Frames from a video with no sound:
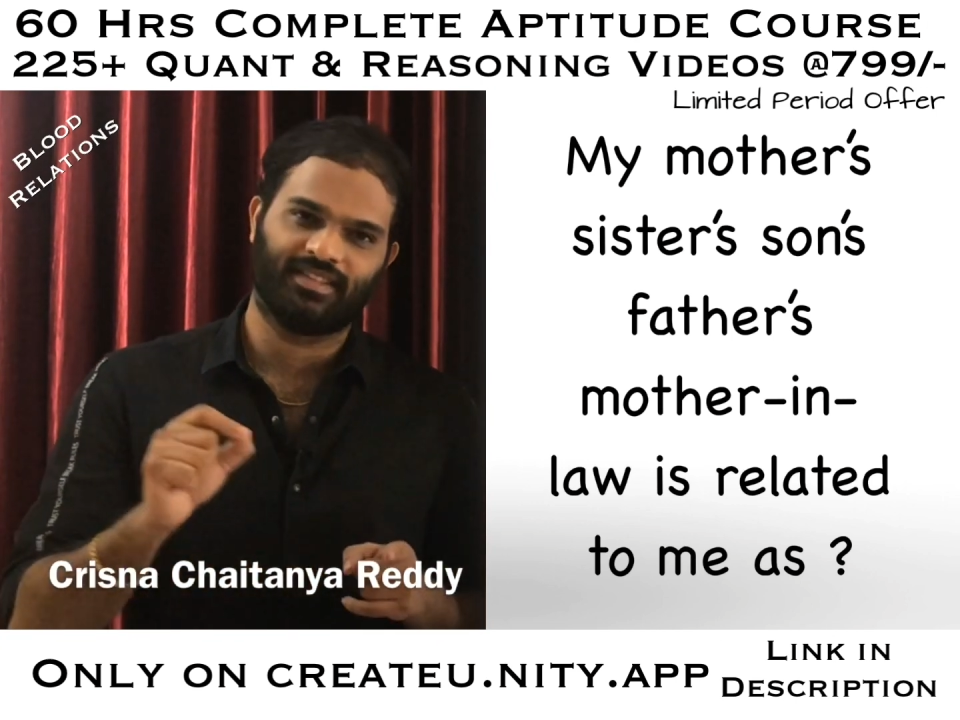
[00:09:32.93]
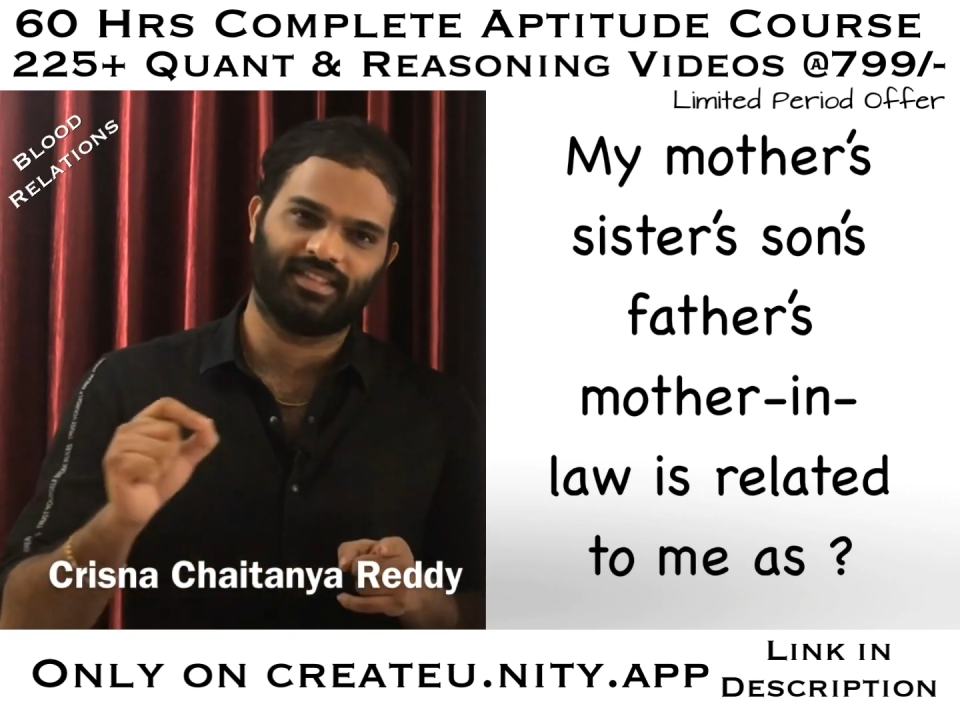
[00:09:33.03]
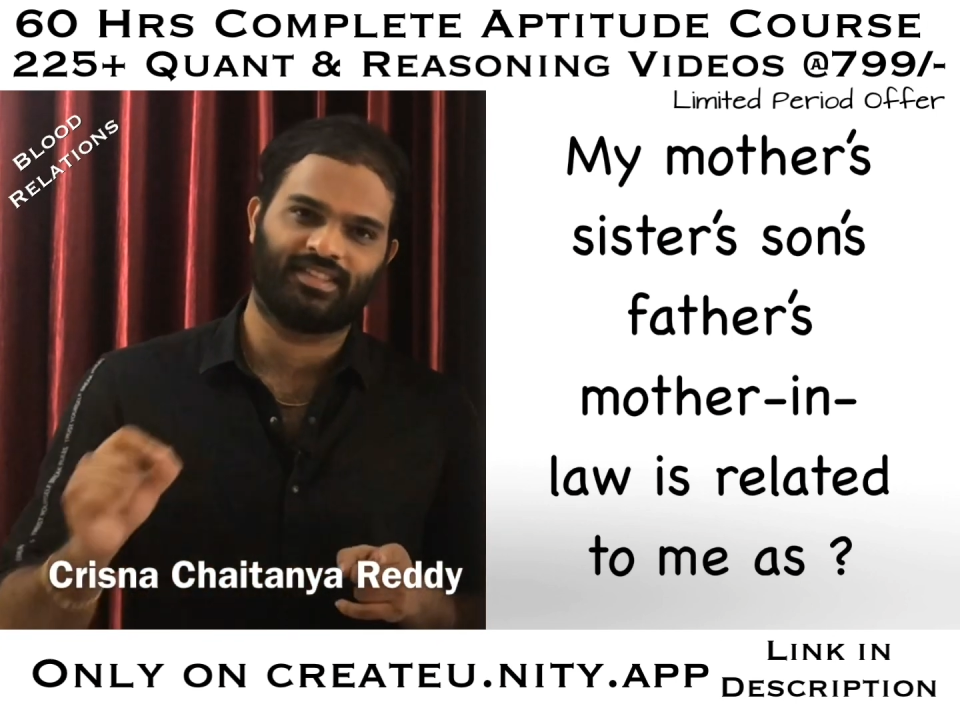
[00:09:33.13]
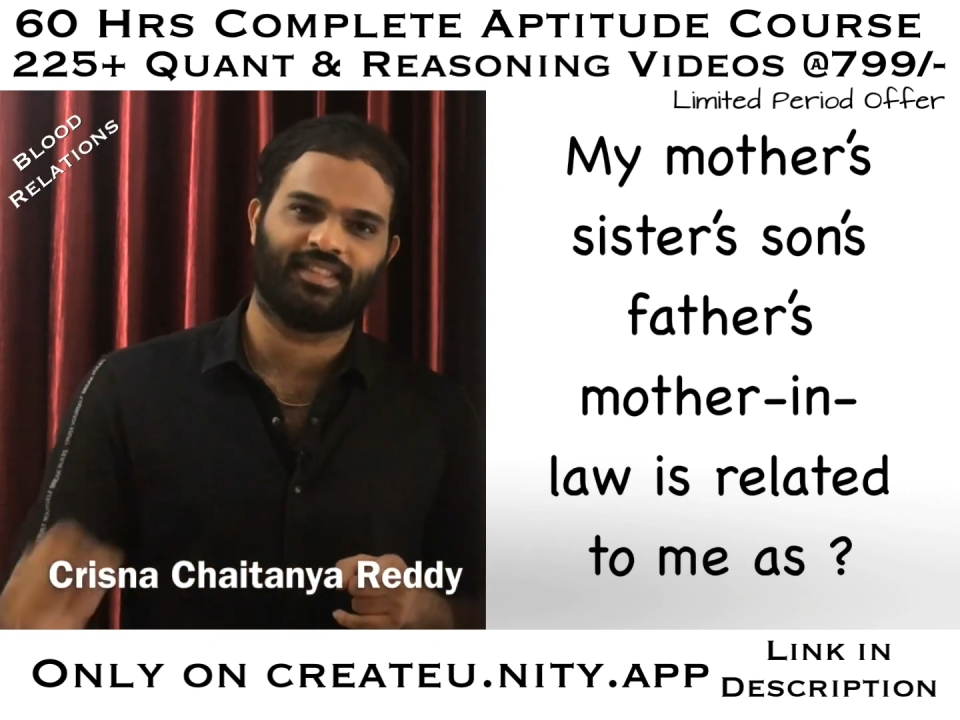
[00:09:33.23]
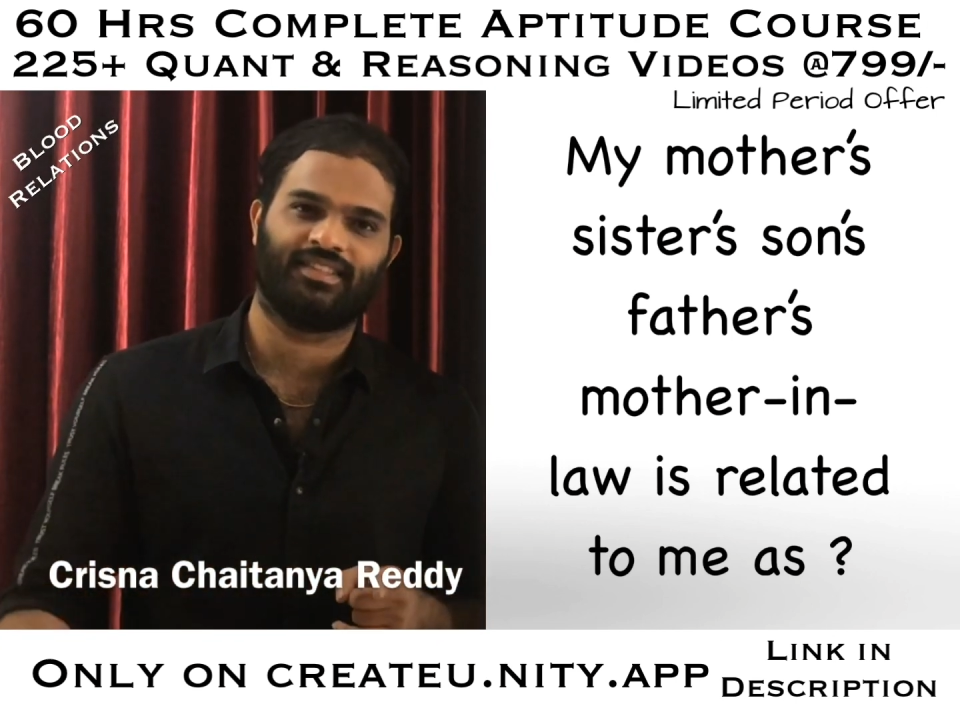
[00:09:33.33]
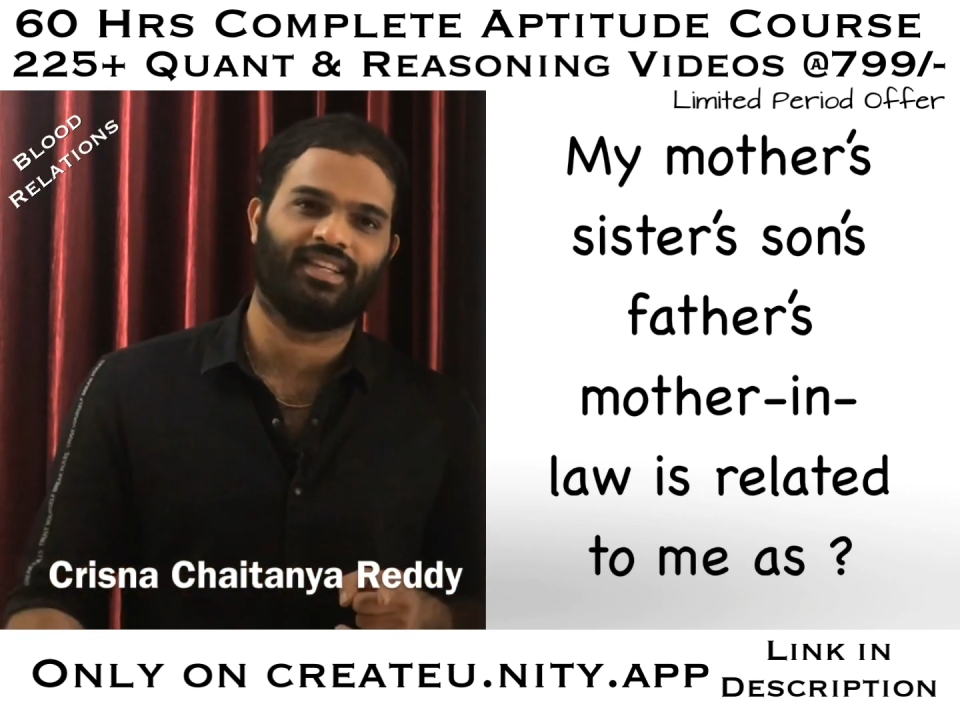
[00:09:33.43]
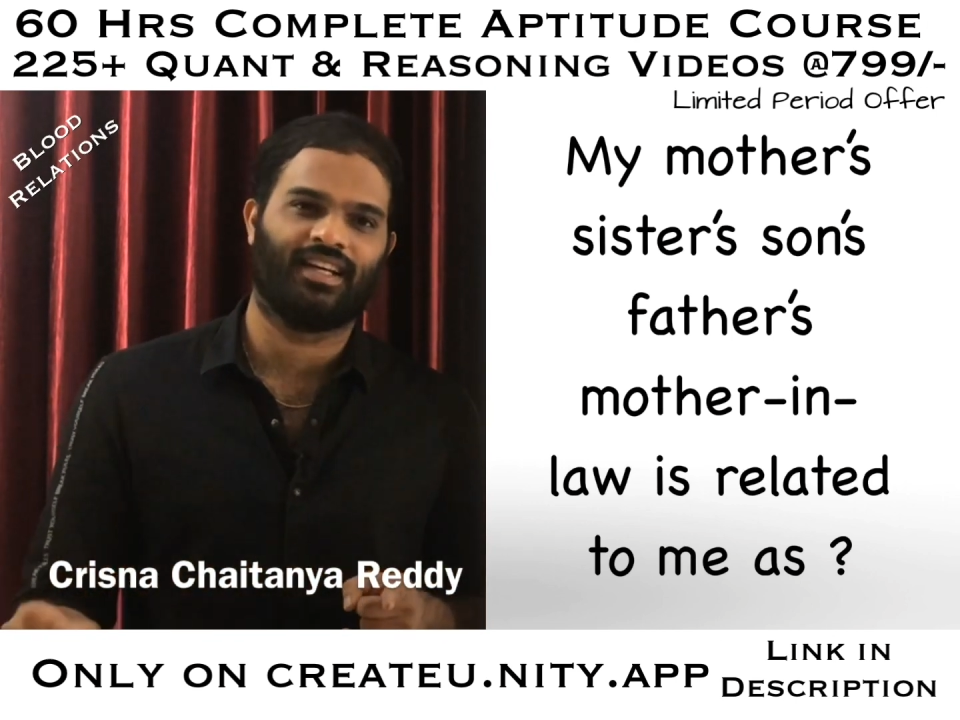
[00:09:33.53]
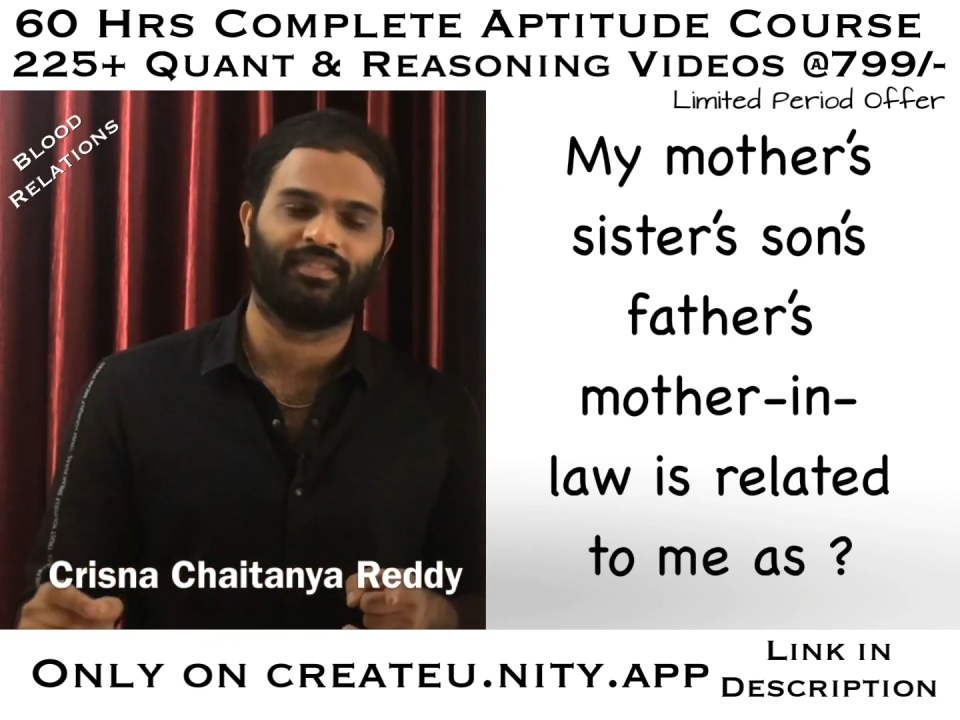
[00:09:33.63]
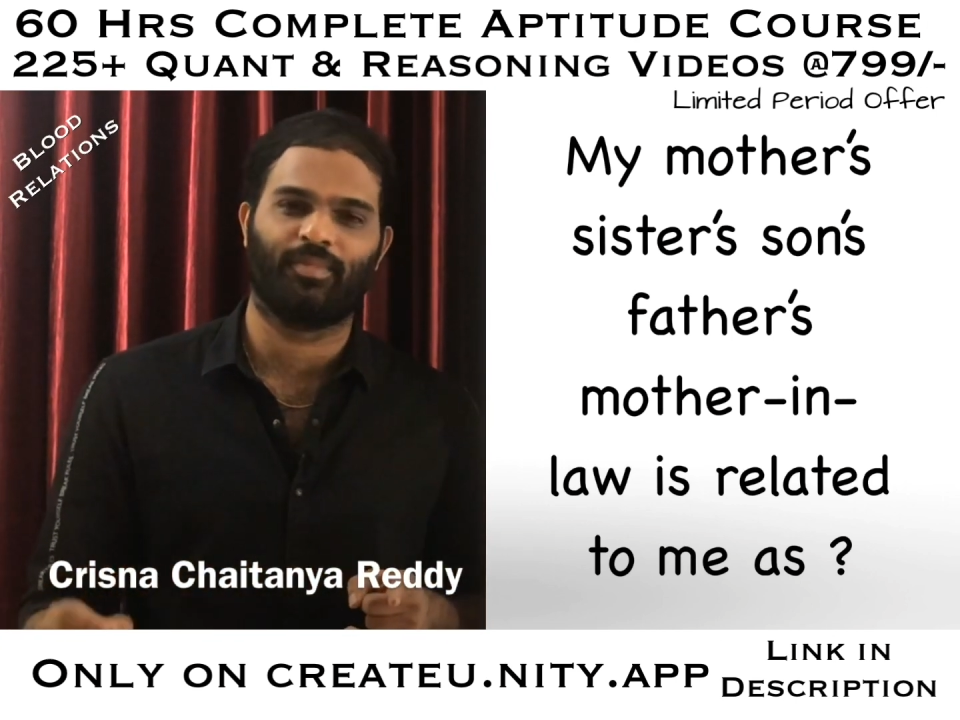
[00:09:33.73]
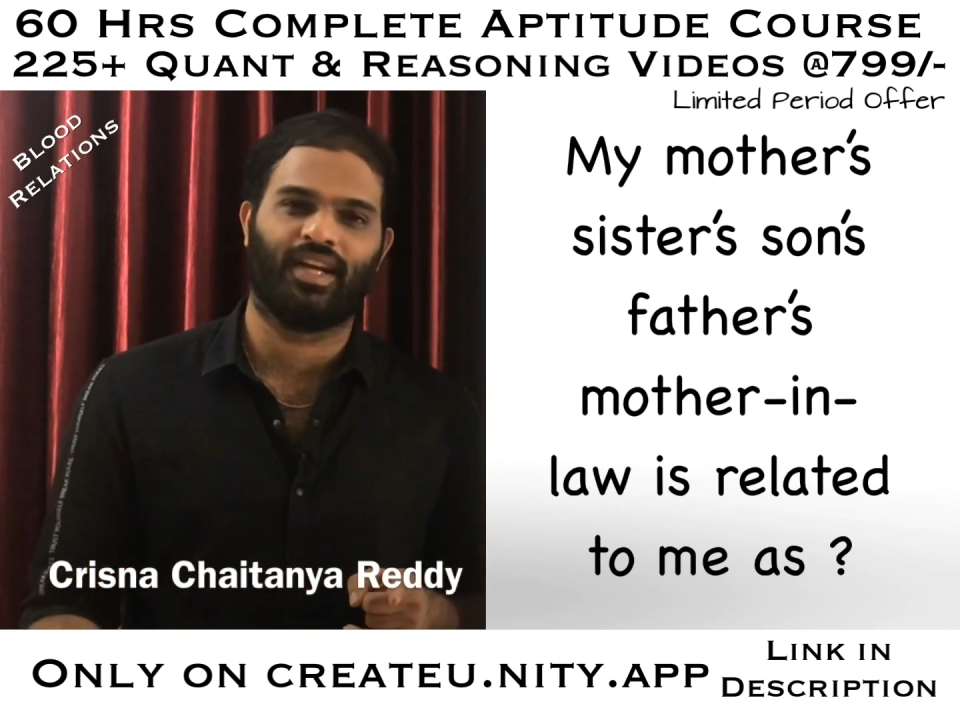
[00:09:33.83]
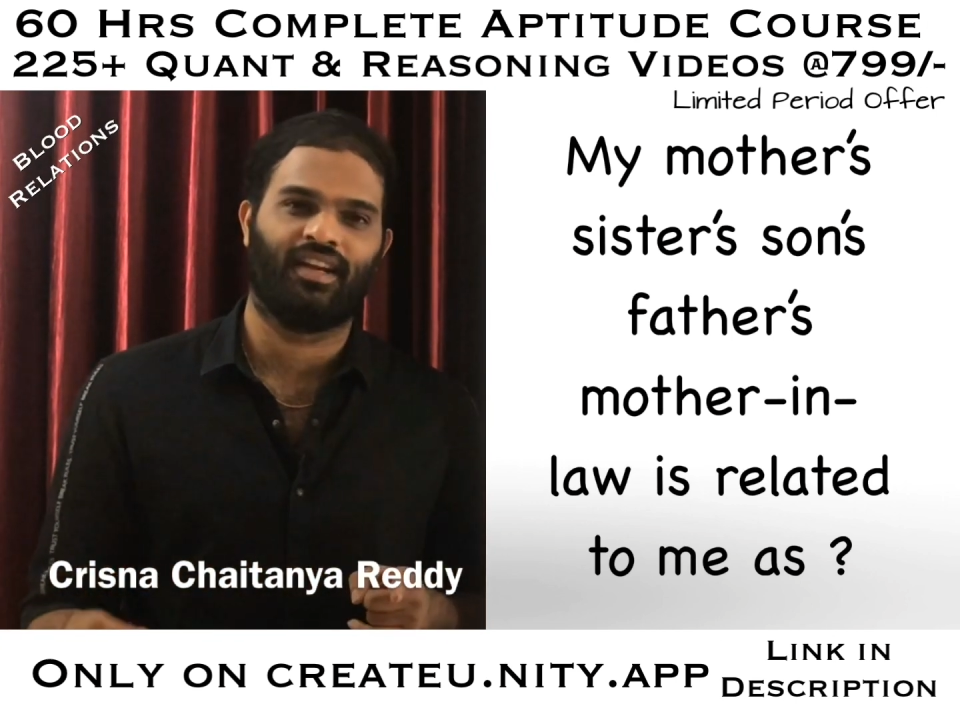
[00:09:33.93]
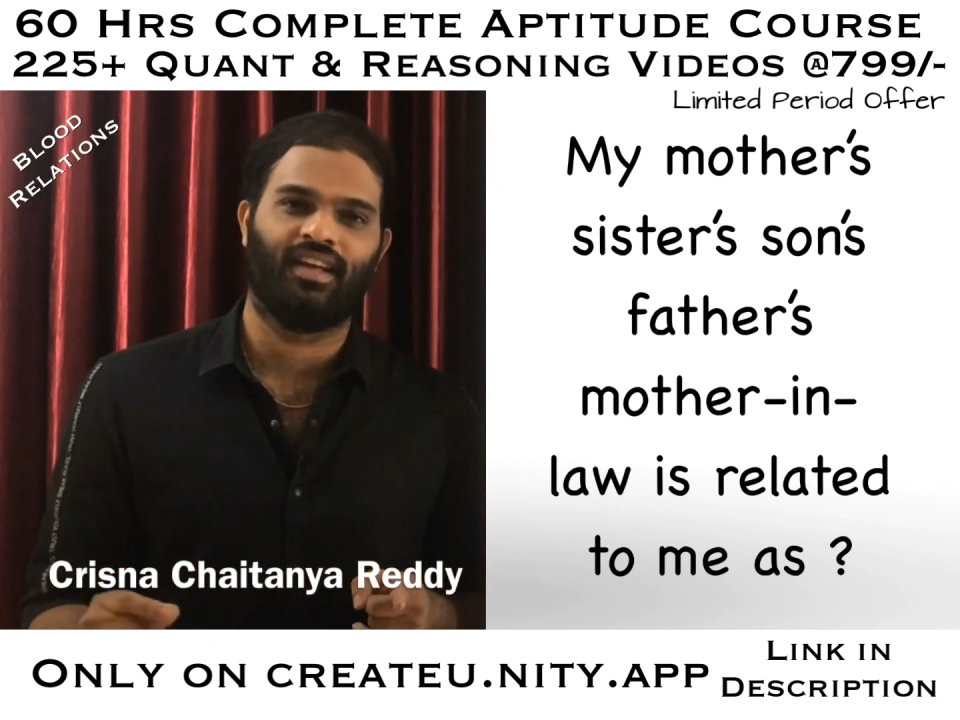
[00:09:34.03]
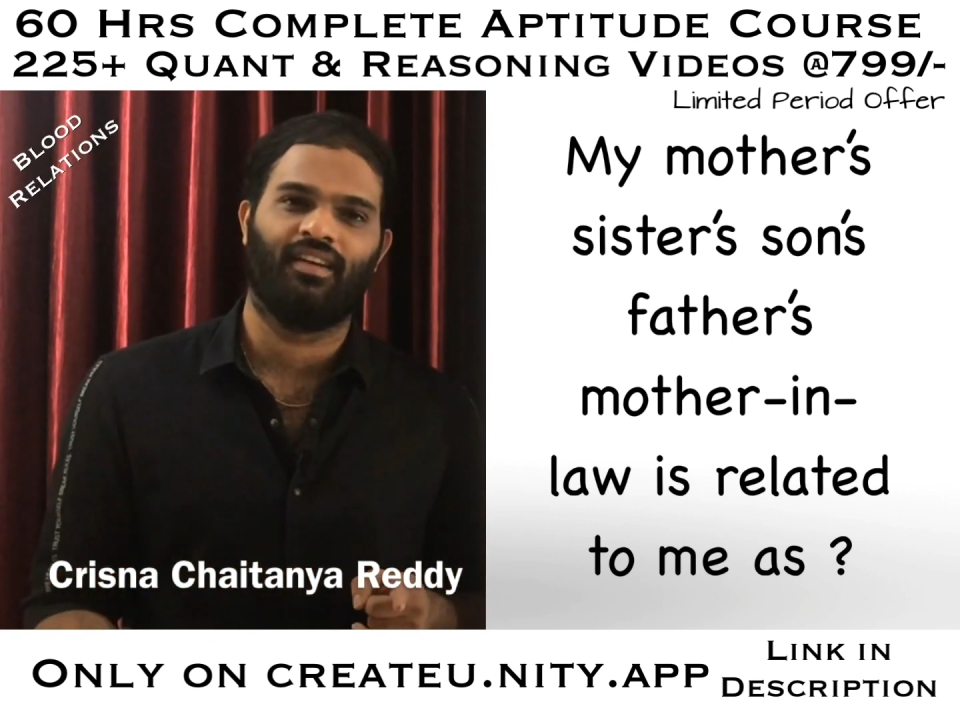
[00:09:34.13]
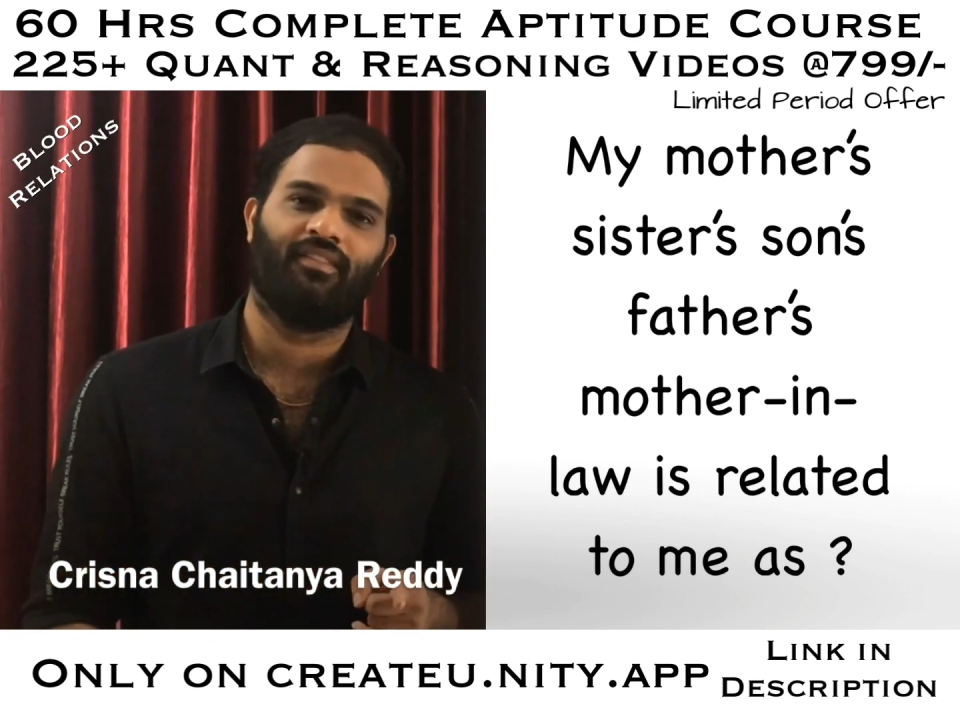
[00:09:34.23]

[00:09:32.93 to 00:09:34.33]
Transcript: sister's husband